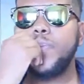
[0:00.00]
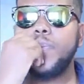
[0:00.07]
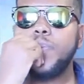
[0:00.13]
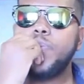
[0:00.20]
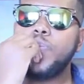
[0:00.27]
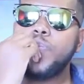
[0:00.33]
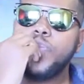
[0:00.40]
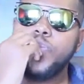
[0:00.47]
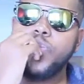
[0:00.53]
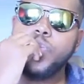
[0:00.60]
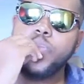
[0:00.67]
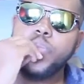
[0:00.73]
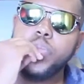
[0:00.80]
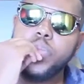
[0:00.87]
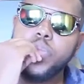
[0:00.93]
Now,
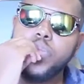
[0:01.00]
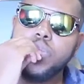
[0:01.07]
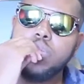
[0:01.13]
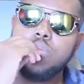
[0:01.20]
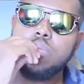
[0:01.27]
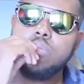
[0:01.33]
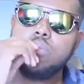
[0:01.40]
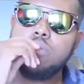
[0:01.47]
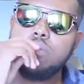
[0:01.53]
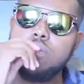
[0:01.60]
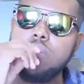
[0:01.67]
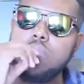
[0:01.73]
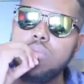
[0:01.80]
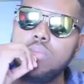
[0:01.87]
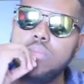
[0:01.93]
are there certain
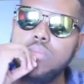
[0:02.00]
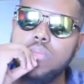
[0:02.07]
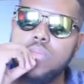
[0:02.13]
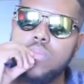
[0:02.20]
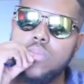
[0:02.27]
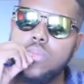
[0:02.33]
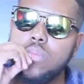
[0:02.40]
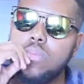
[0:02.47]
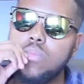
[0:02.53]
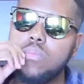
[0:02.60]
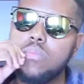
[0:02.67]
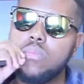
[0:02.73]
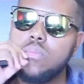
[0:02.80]
days that